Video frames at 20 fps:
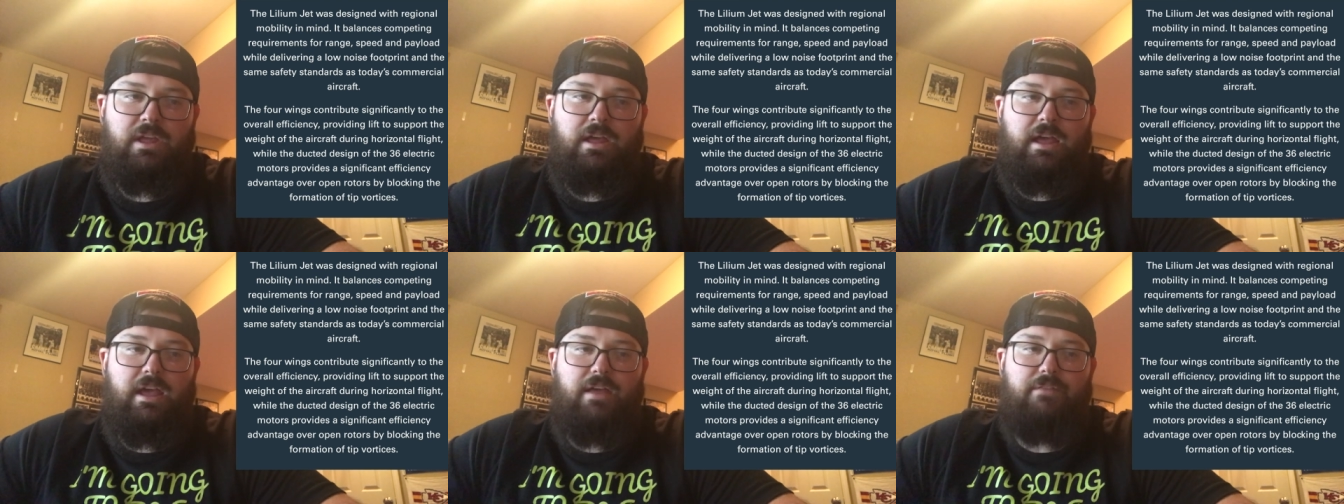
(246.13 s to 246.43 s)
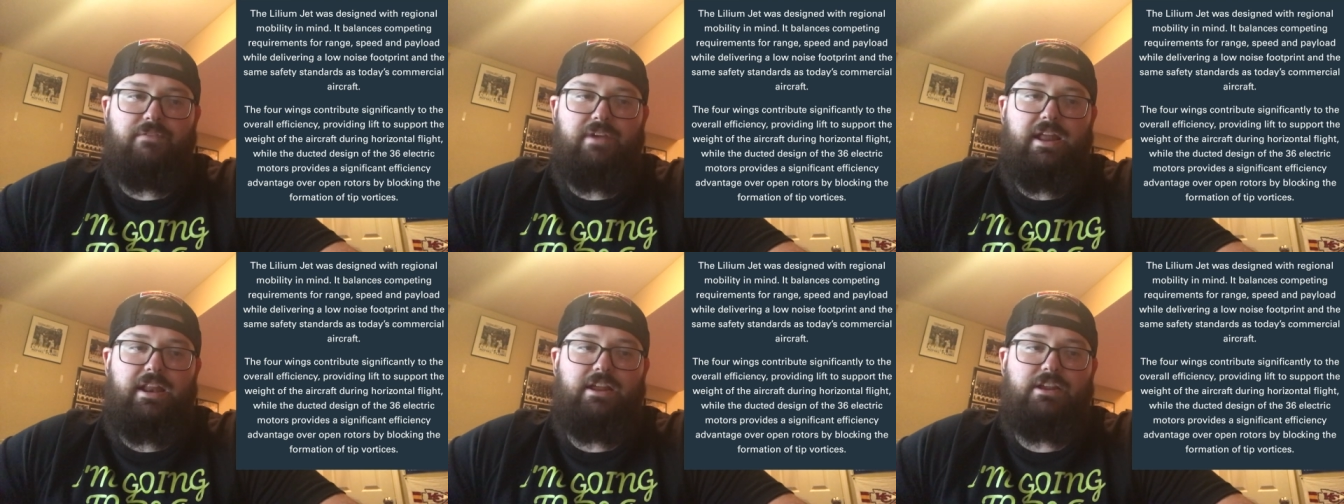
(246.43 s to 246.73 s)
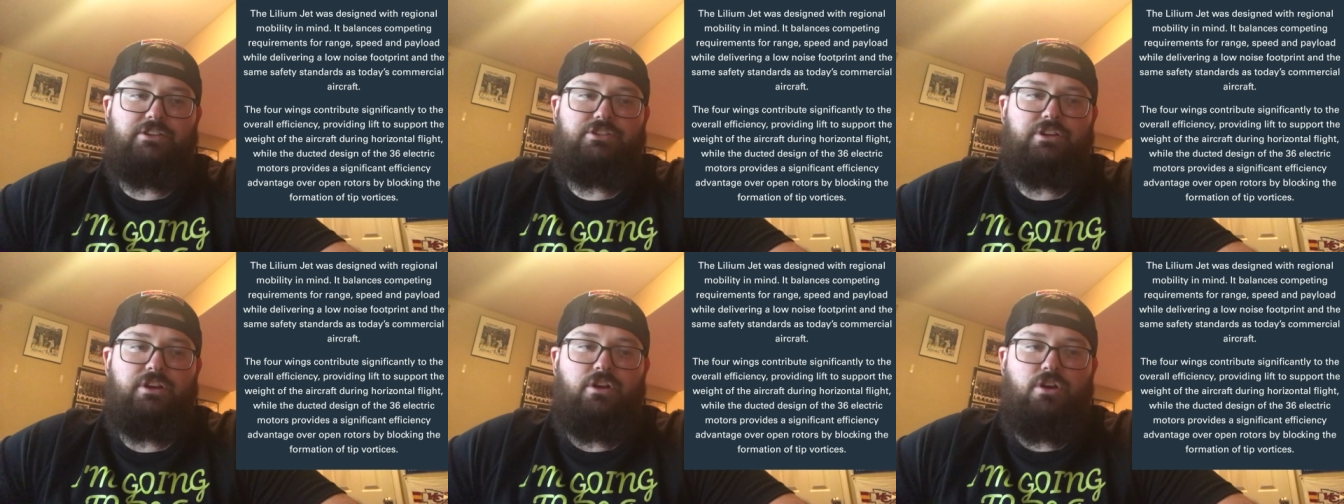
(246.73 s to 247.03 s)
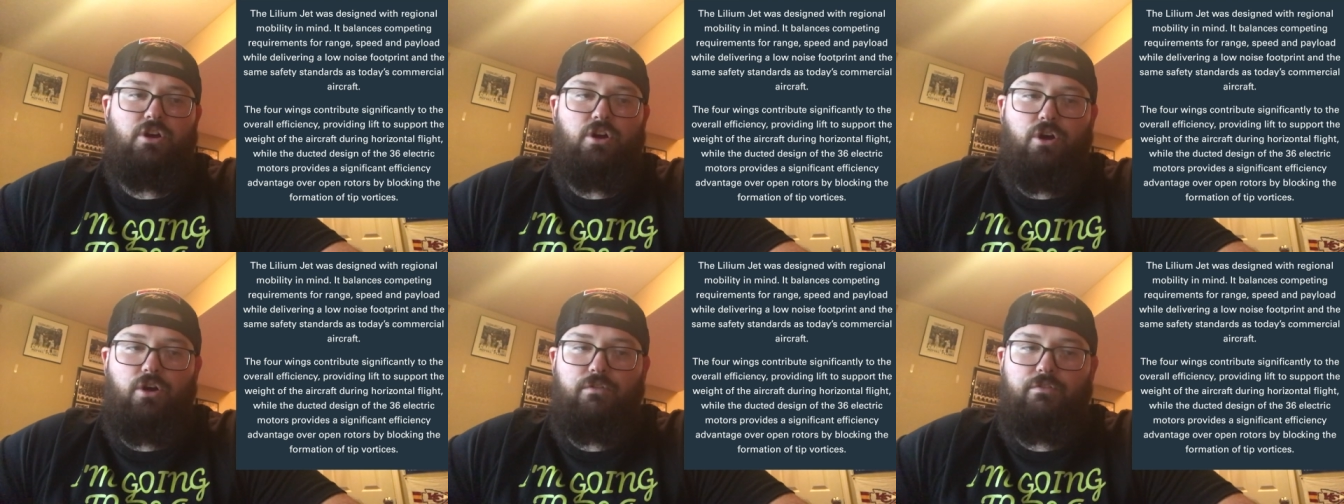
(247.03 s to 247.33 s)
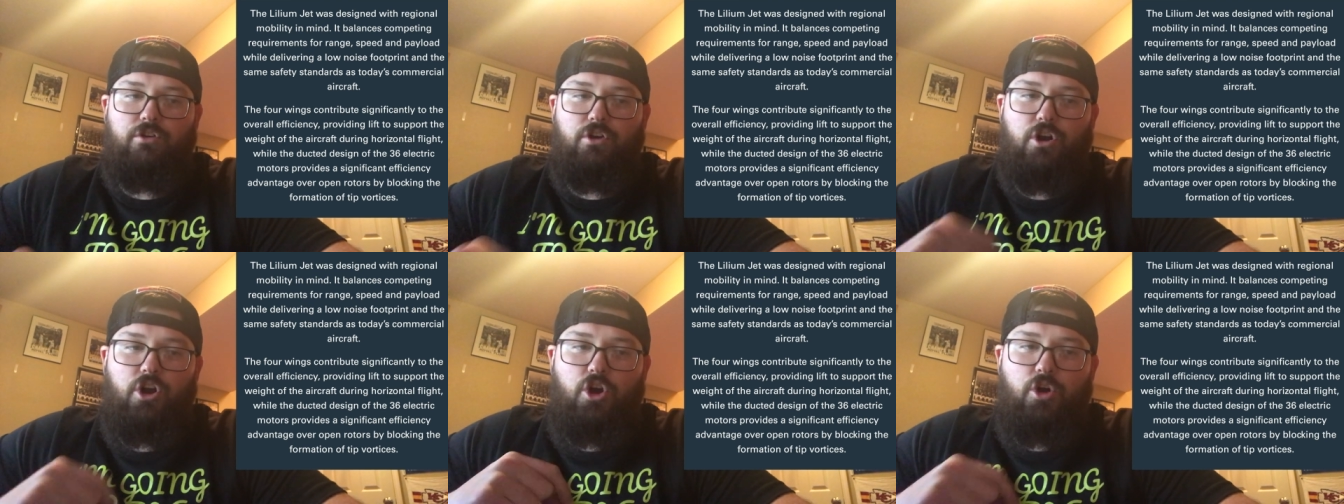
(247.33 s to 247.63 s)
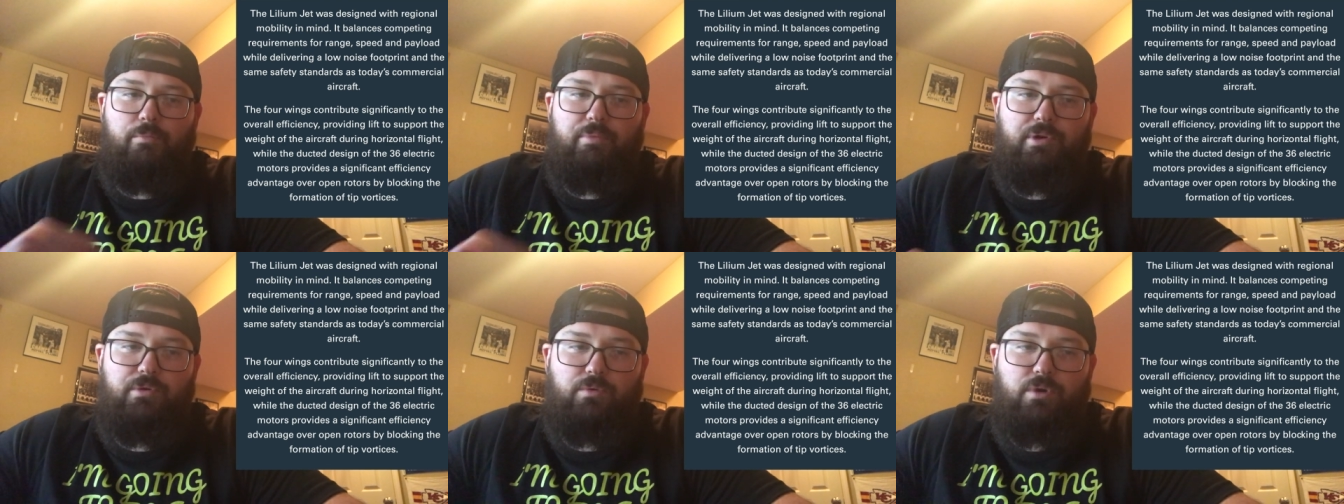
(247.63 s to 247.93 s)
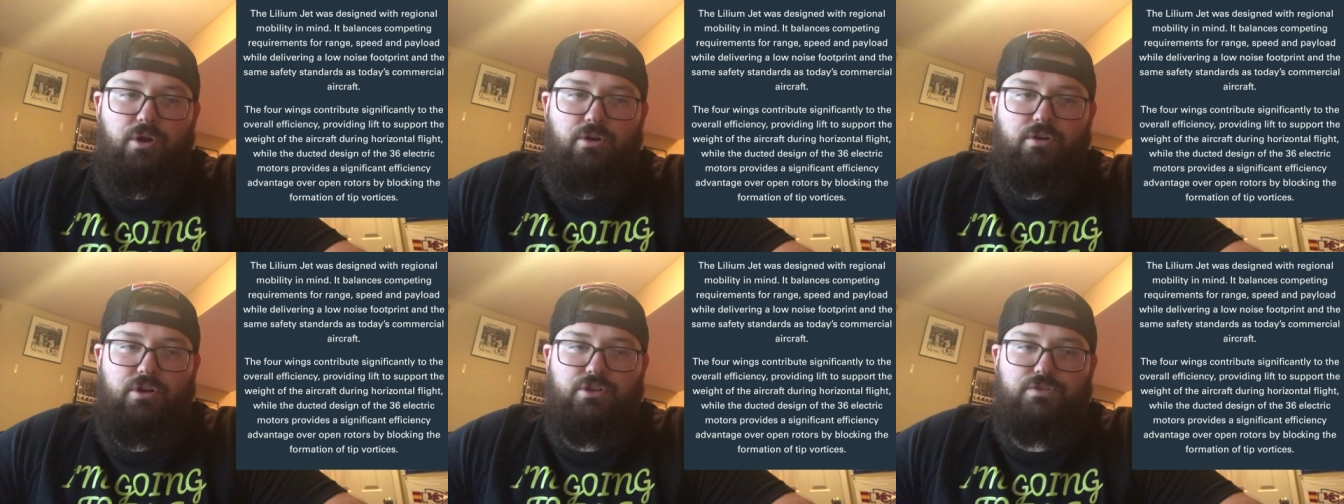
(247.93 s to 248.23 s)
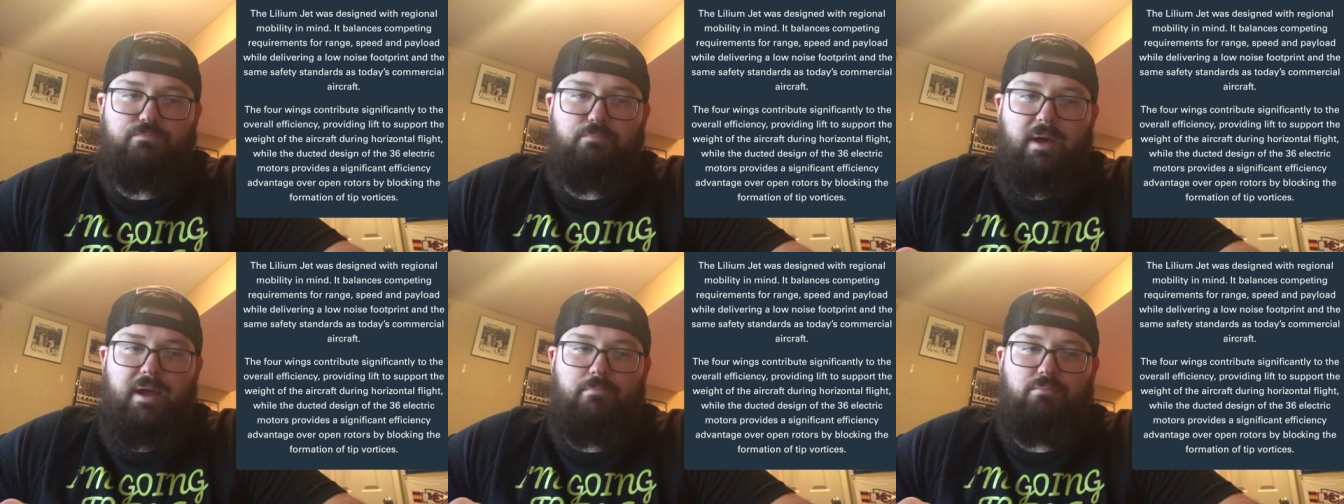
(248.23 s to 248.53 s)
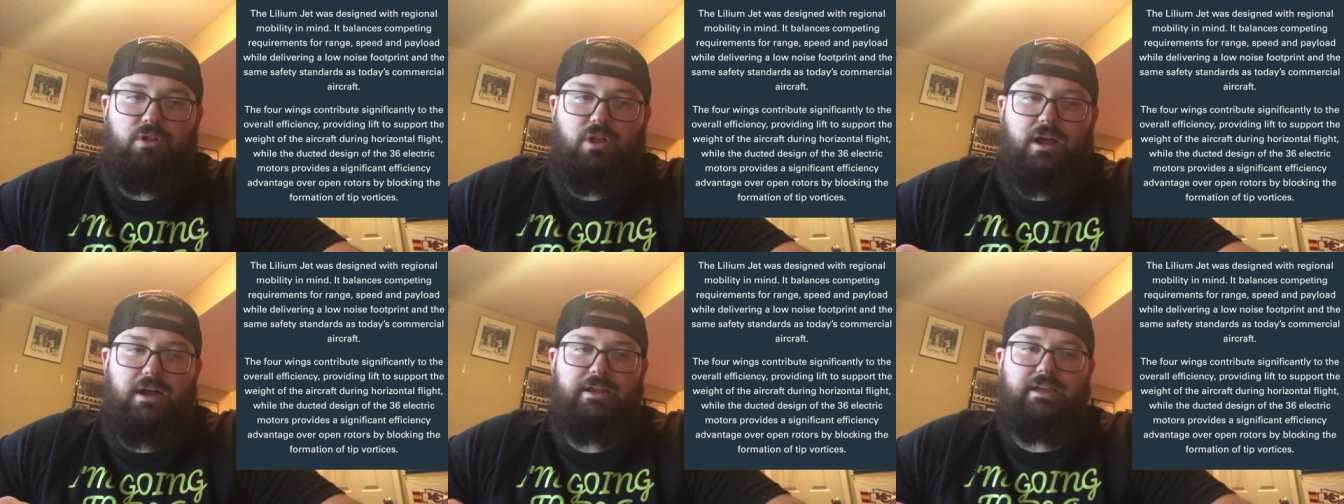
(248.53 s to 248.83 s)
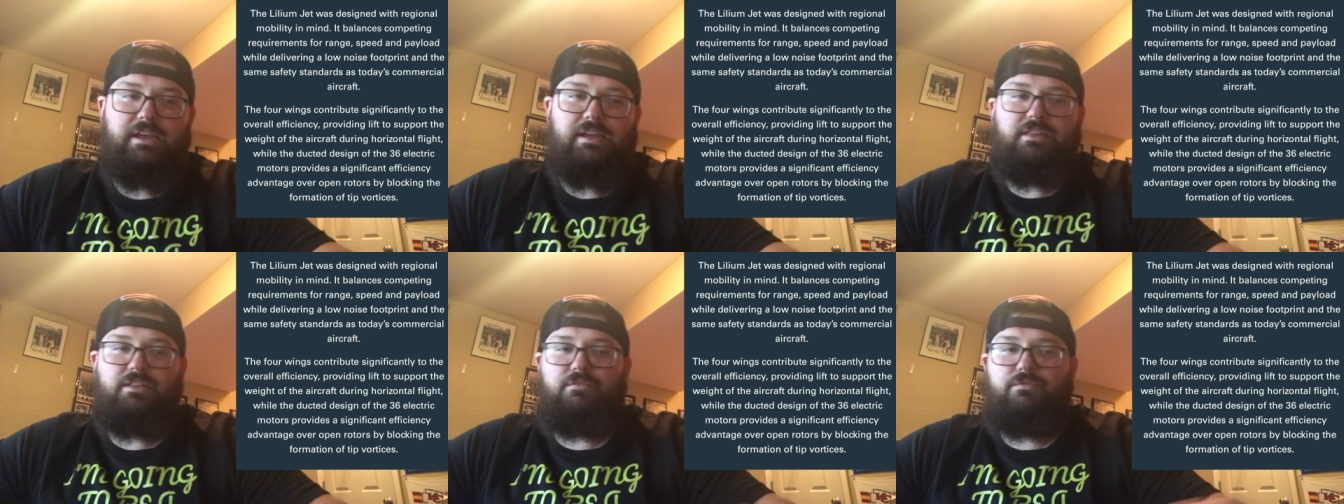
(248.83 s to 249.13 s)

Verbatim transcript: advantage over open rotors by blocking the